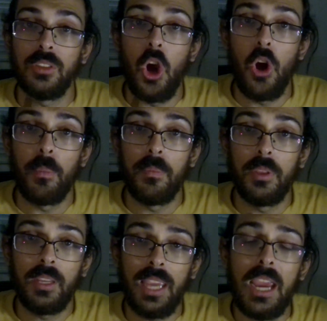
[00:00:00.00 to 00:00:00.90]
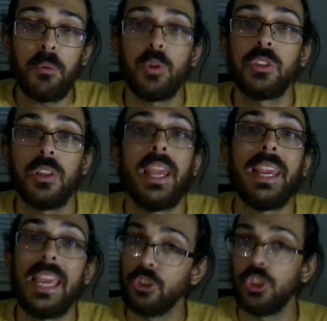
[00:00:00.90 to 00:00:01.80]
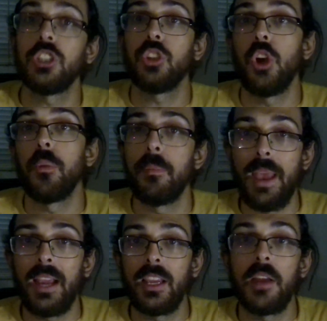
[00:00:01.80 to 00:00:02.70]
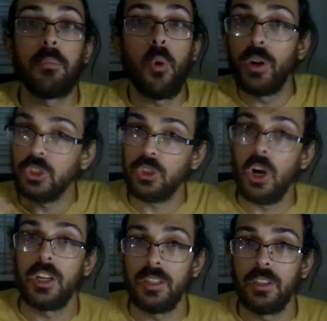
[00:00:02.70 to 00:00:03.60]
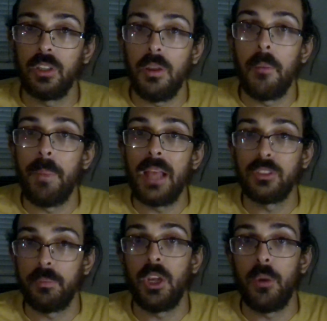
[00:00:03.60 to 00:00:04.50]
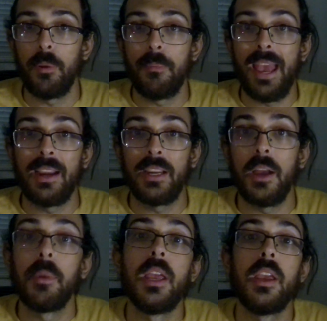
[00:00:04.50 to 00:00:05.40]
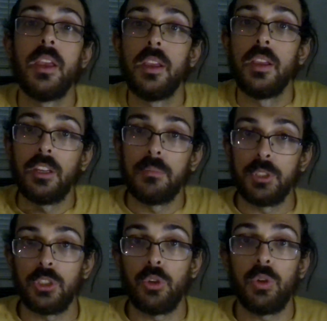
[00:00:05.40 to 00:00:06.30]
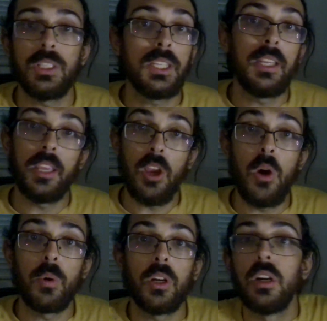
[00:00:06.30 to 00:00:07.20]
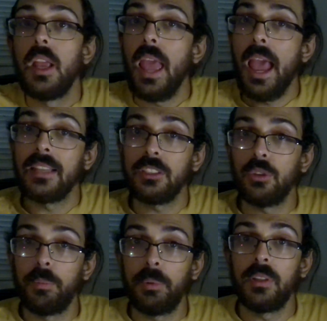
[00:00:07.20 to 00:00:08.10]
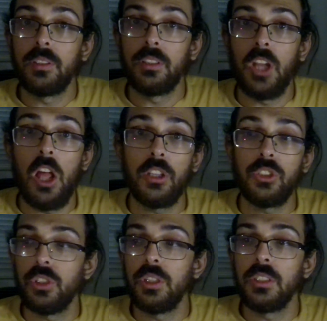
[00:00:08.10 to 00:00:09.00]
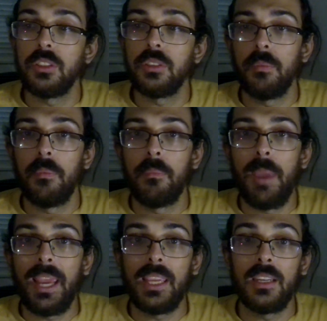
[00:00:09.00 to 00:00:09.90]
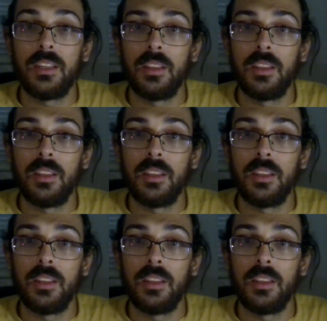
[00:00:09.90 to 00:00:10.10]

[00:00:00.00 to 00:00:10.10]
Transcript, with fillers: oh, Camp Crystal Lake has just opened back up or is start about to be opened back up. Mr. Christie, the owner, has a group of college students making